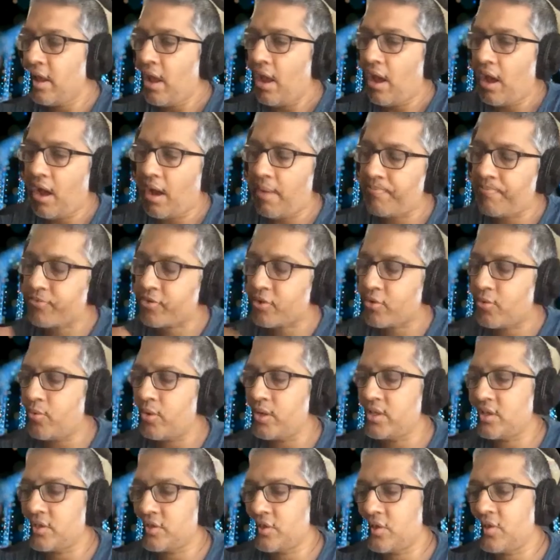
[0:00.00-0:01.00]
Um, what's
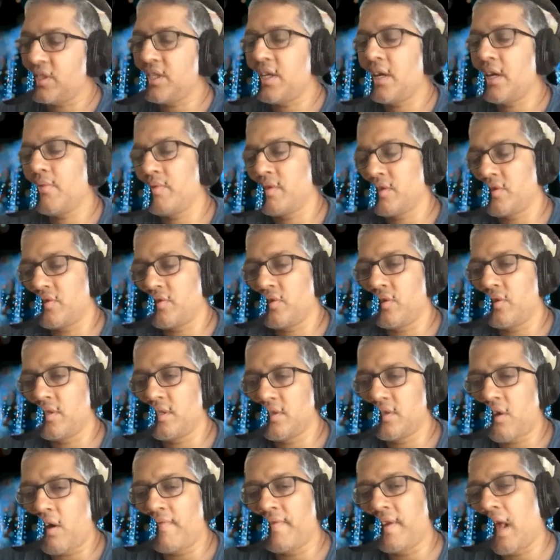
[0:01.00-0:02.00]
associated with the Turks is
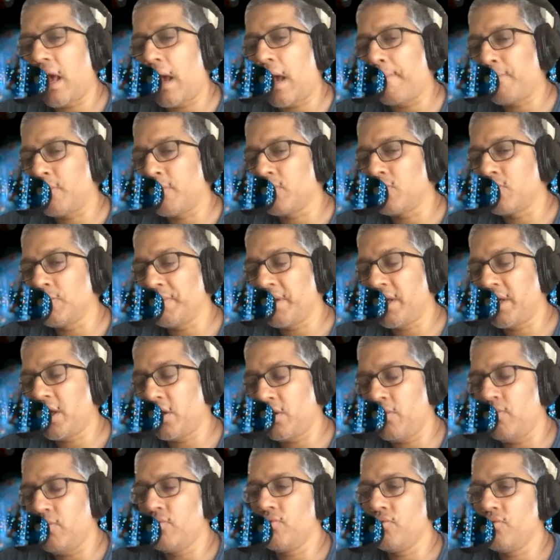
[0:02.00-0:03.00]
often haplogroup
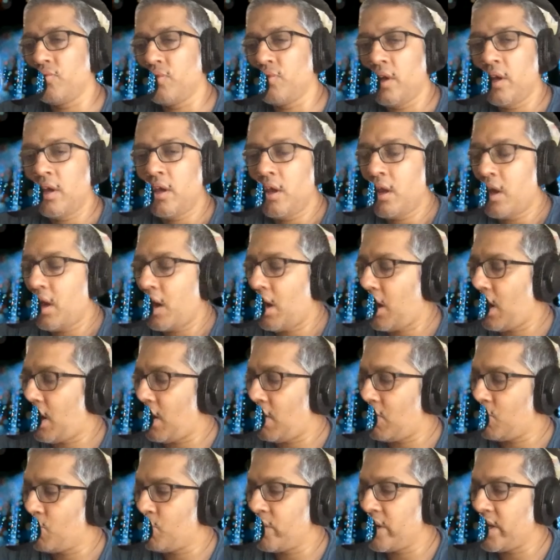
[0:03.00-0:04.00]
Q, uh,
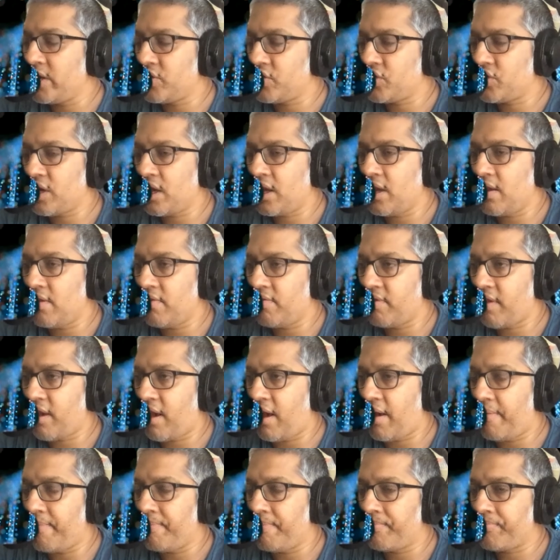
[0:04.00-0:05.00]
which is
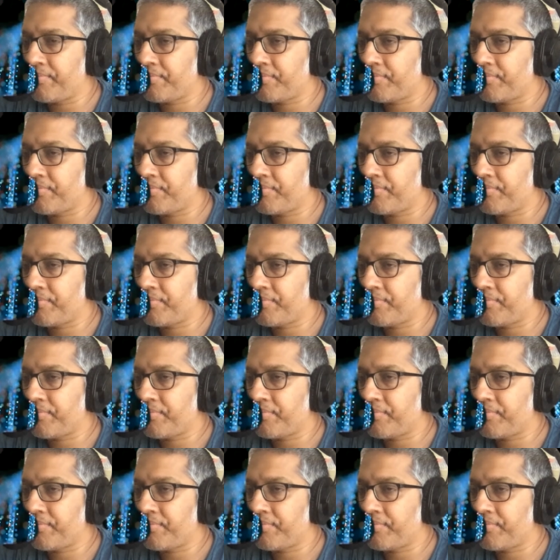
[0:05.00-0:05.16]
um,